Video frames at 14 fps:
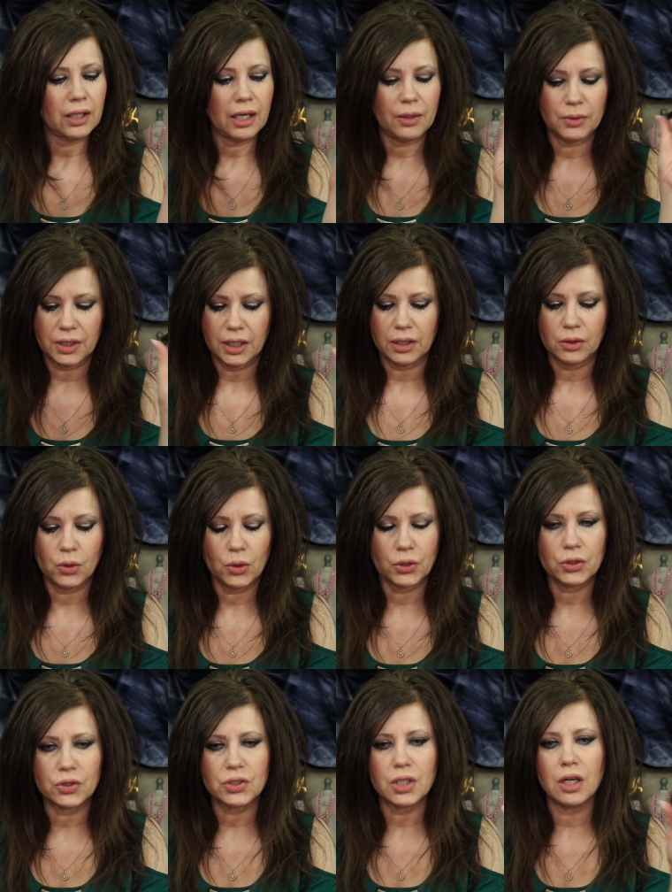I would cut
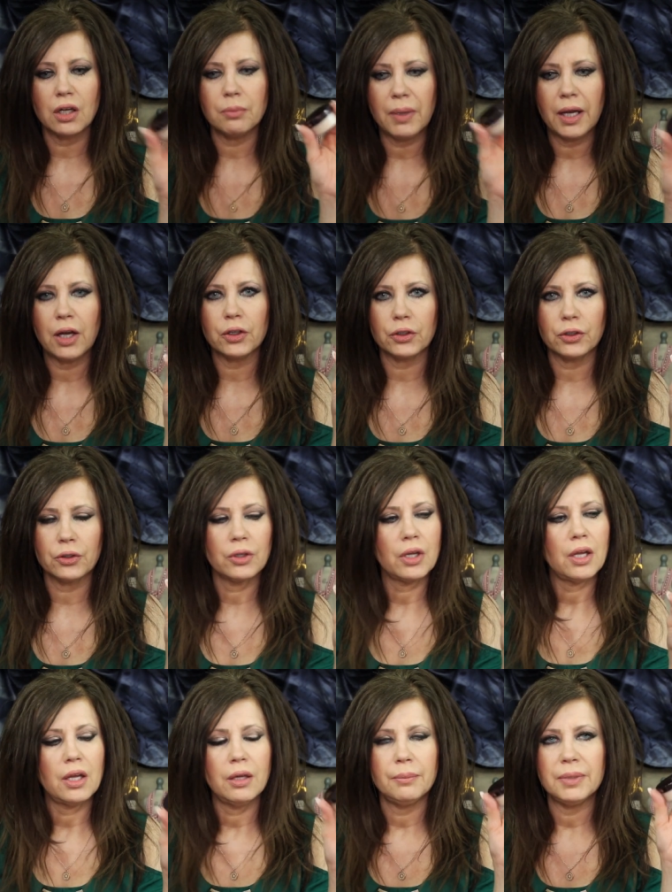corners on powder,
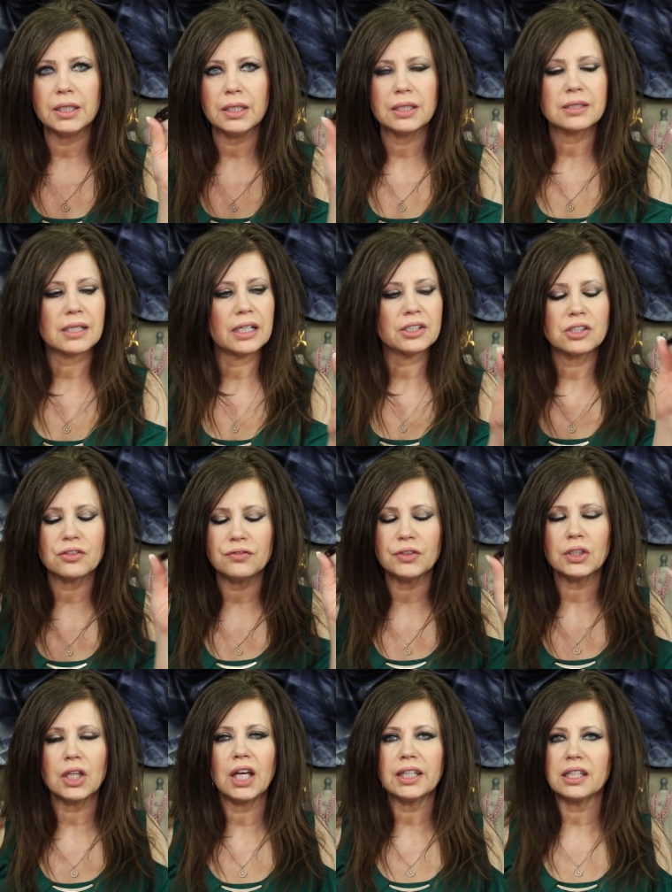because I just
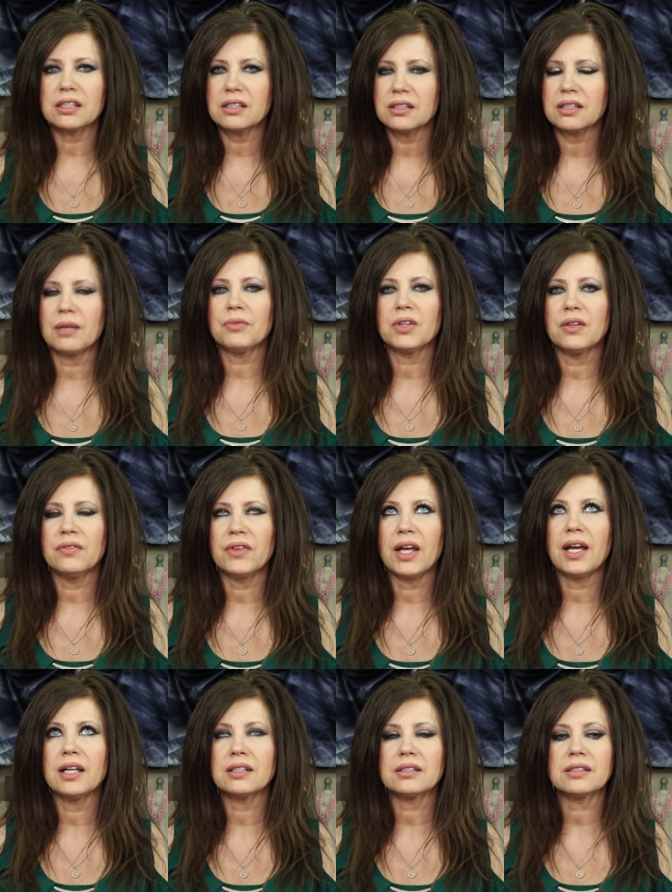feel like it's something
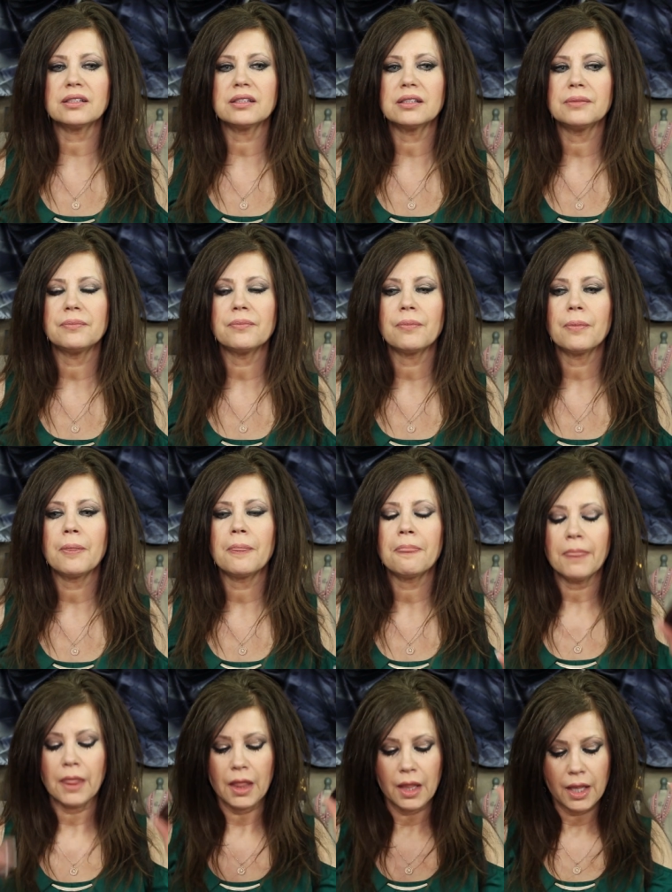that,
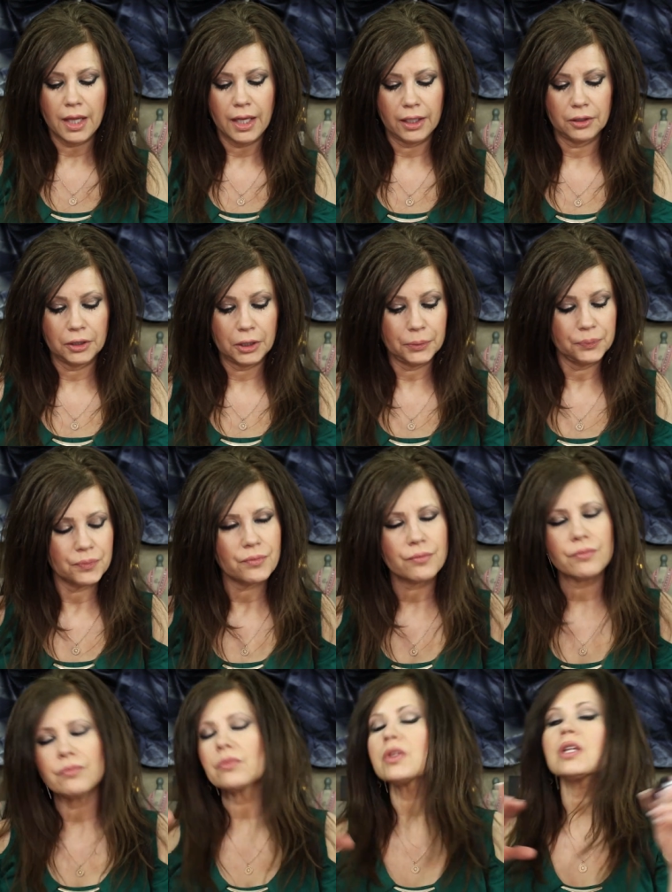I don't know,
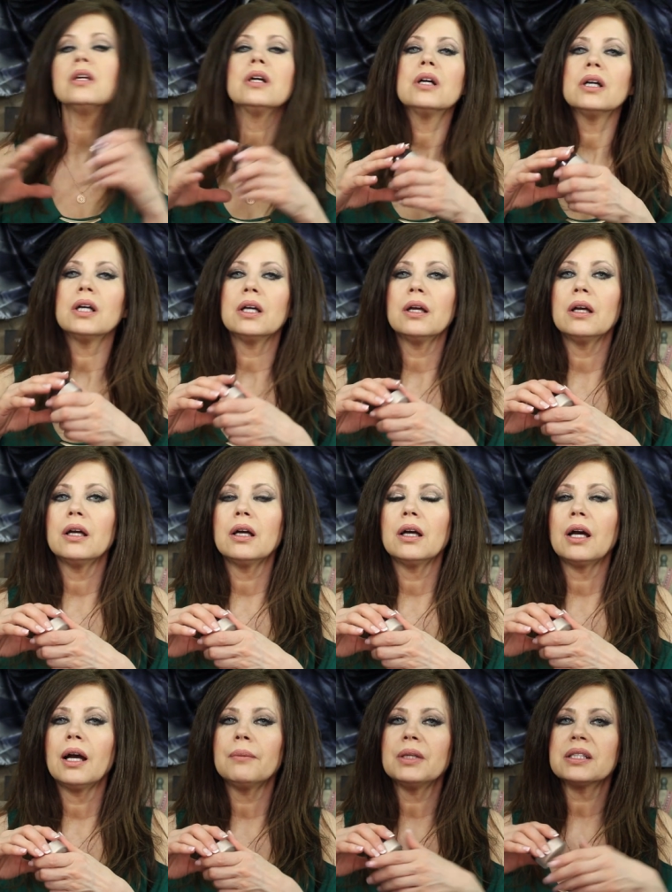
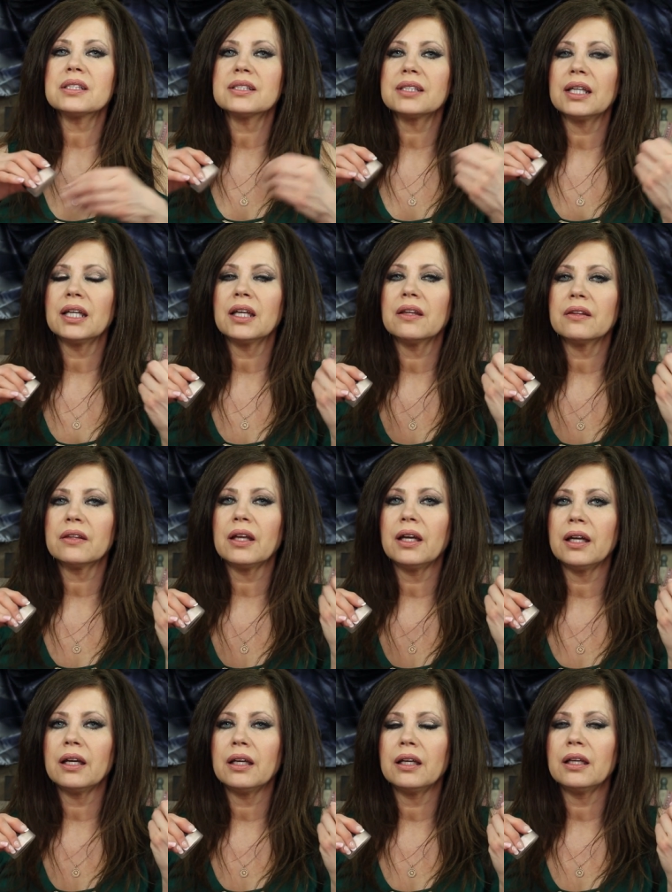I'm not saying
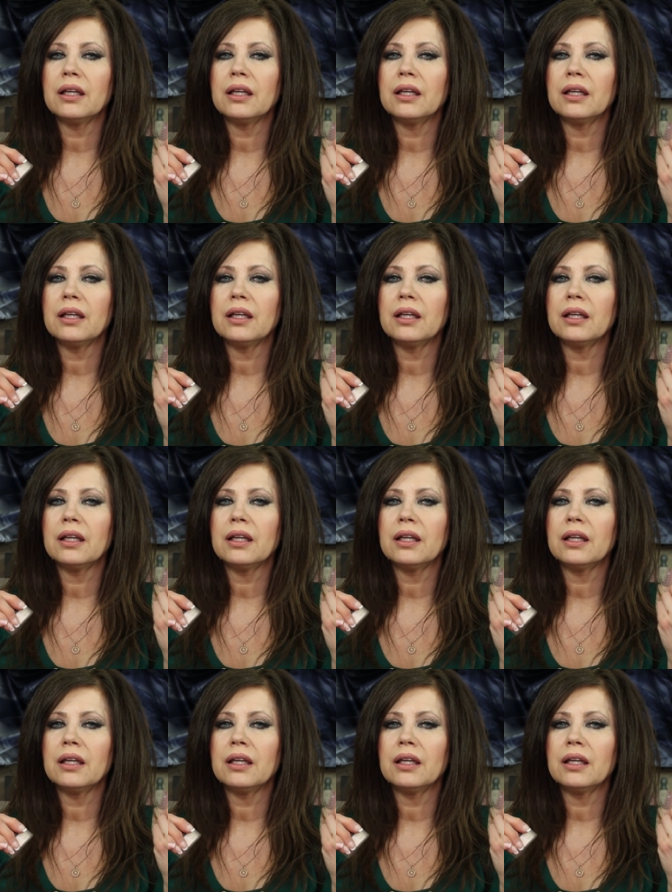that